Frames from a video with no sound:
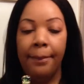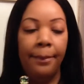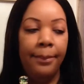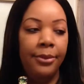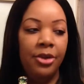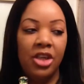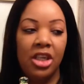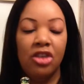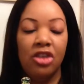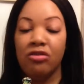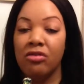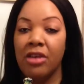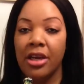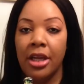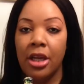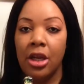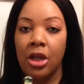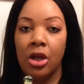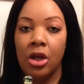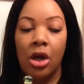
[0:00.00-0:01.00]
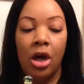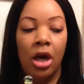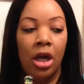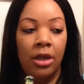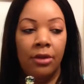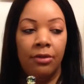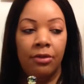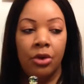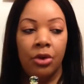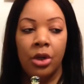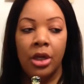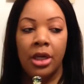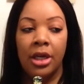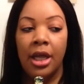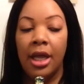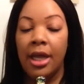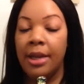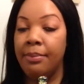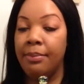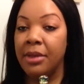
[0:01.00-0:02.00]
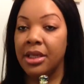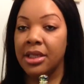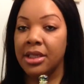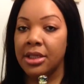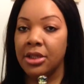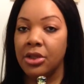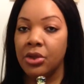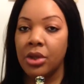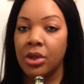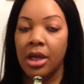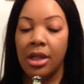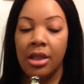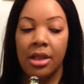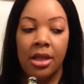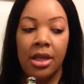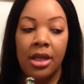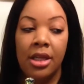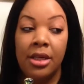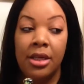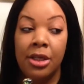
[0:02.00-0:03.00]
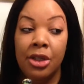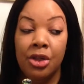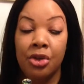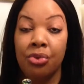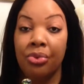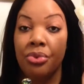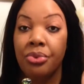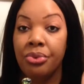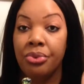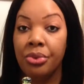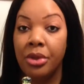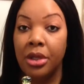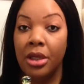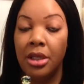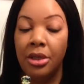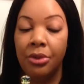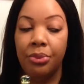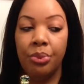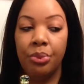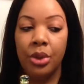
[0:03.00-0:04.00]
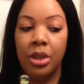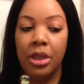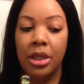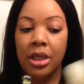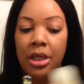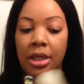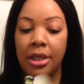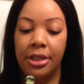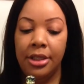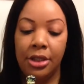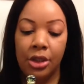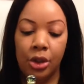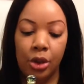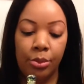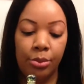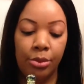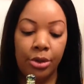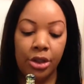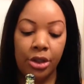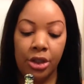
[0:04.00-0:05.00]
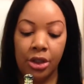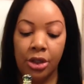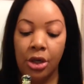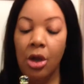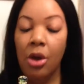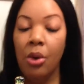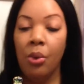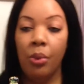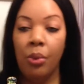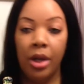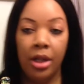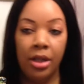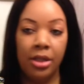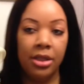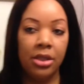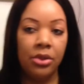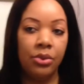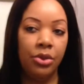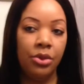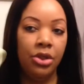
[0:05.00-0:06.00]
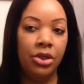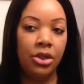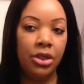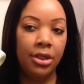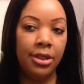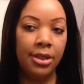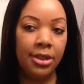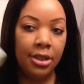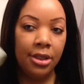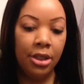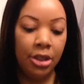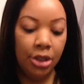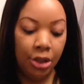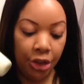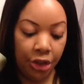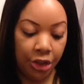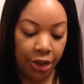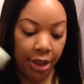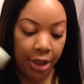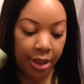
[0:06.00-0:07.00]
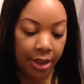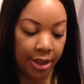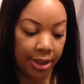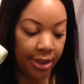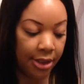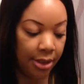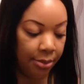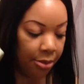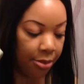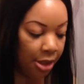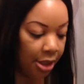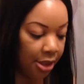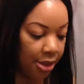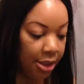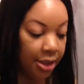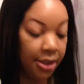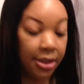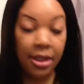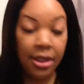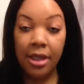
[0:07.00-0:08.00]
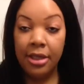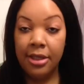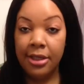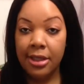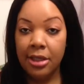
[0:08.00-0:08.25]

just regular olive oil and mix it together, and this really cleans your brush well. So you just shake this up like this, and this